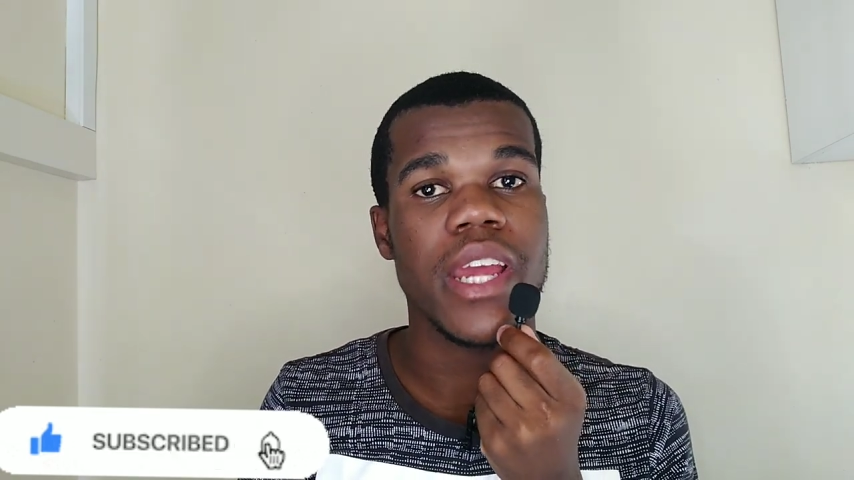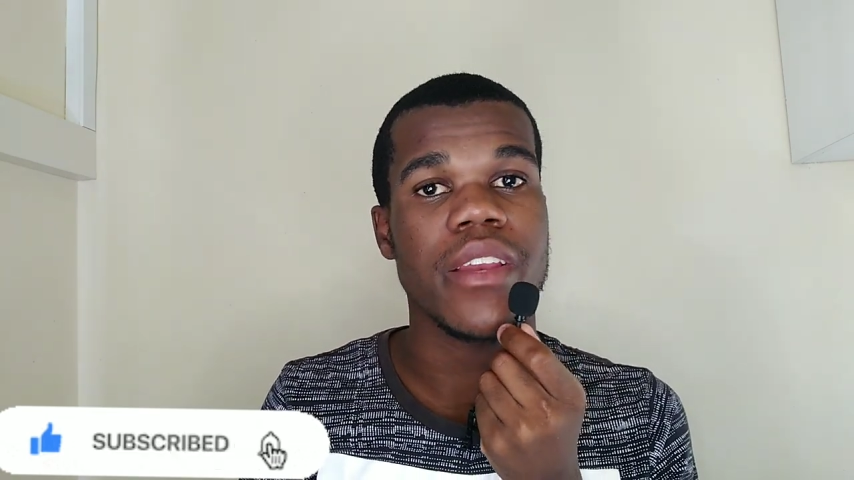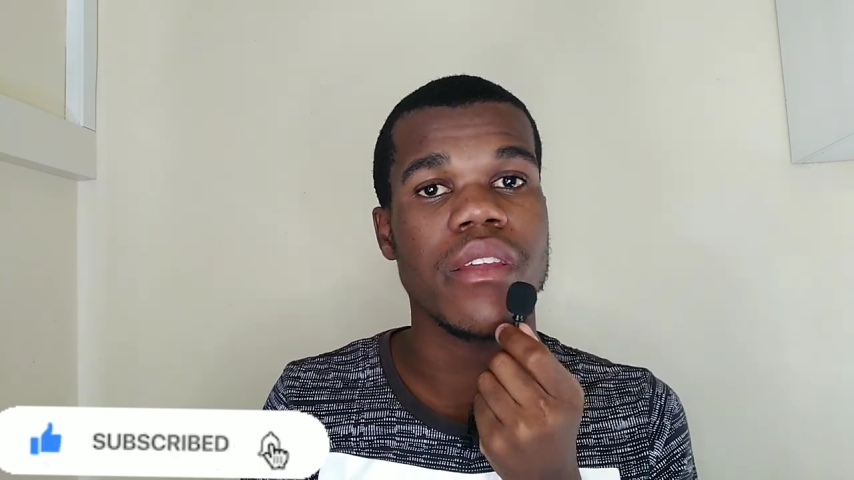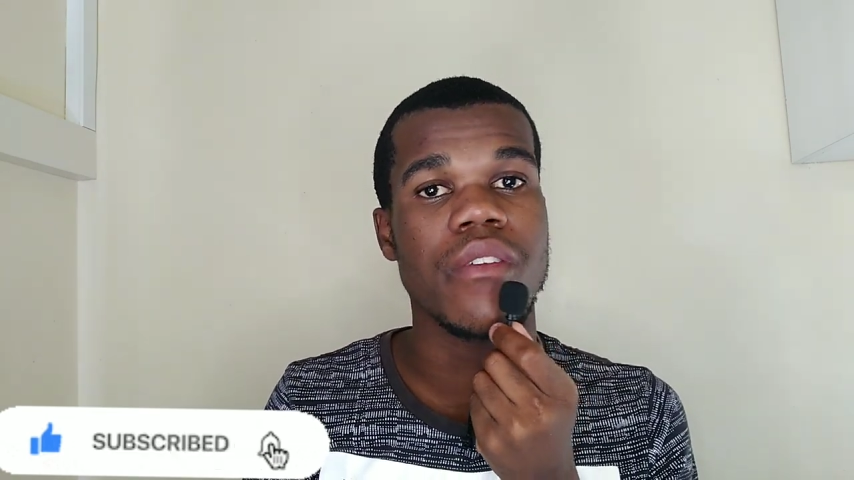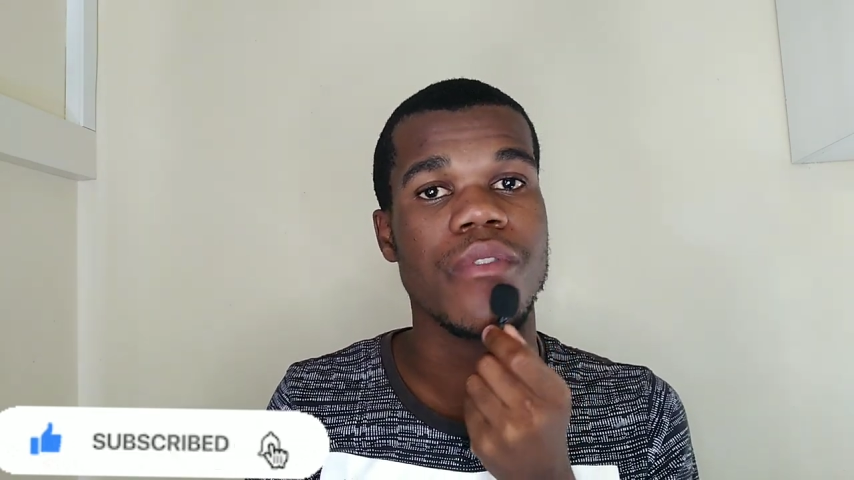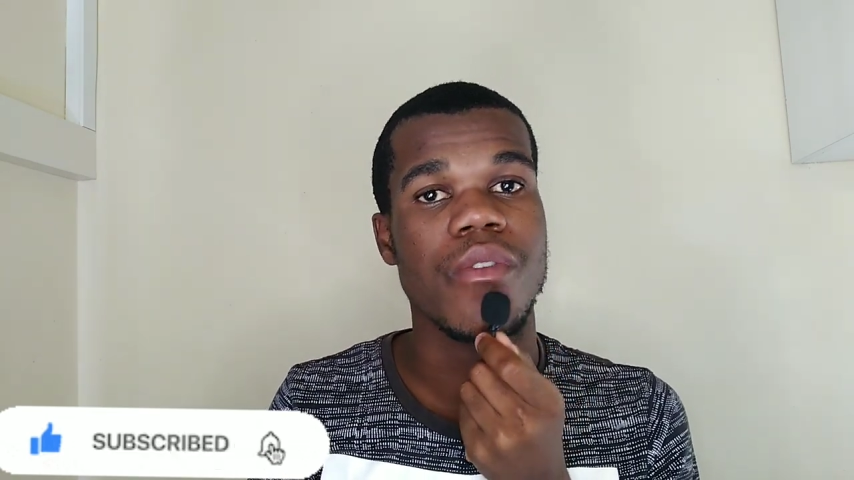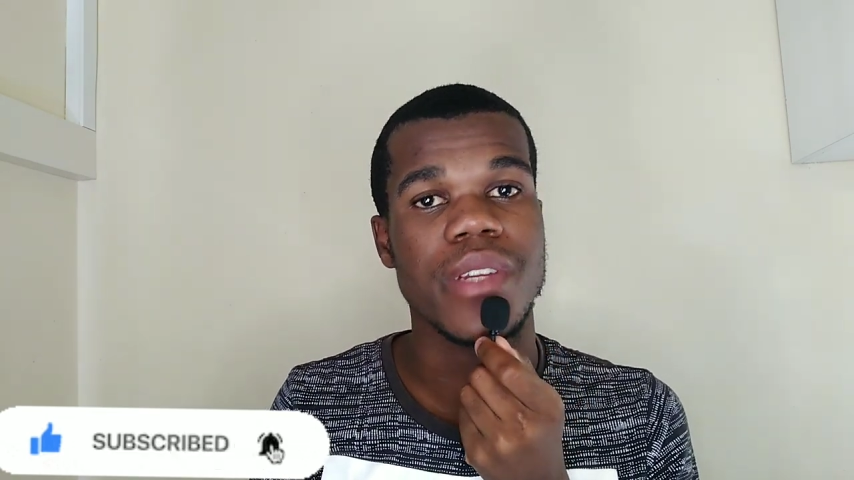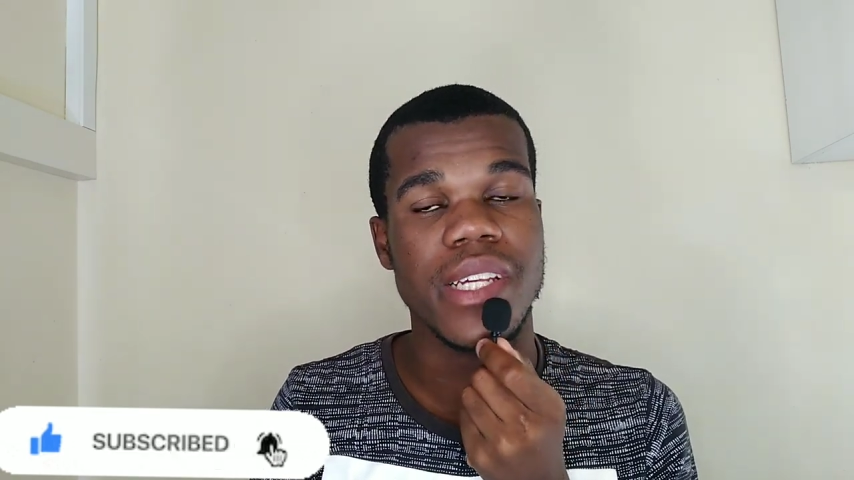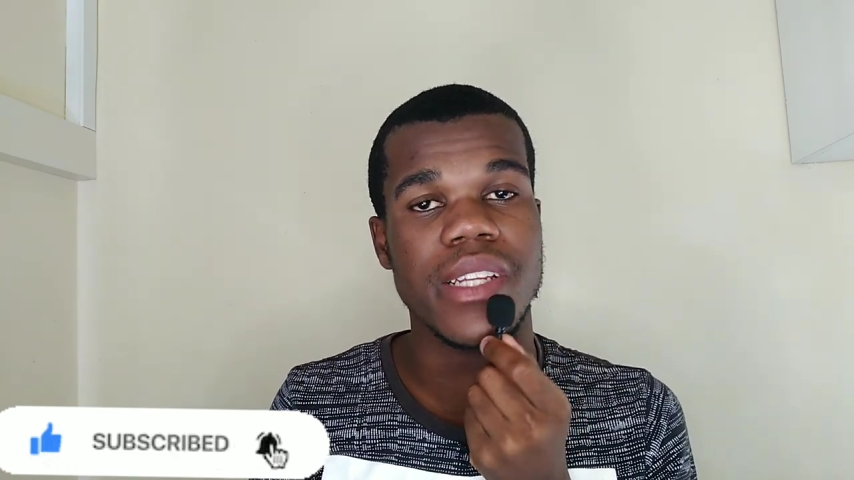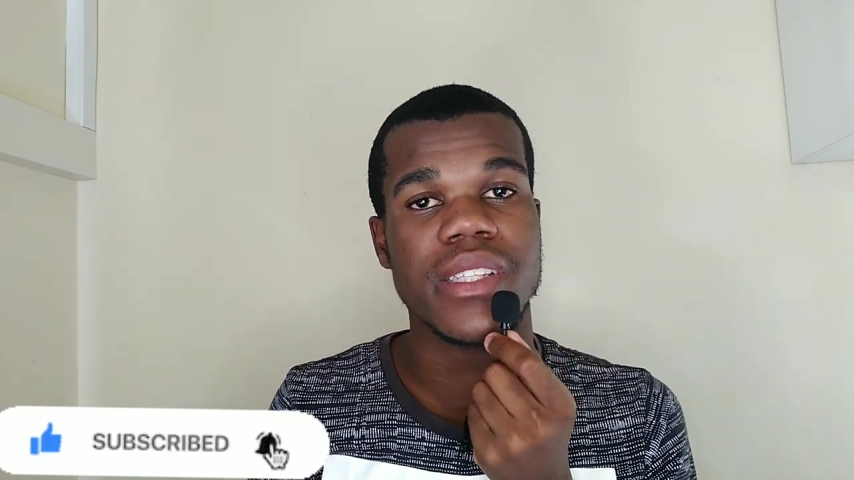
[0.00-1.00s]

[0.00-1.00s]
and if you're a returning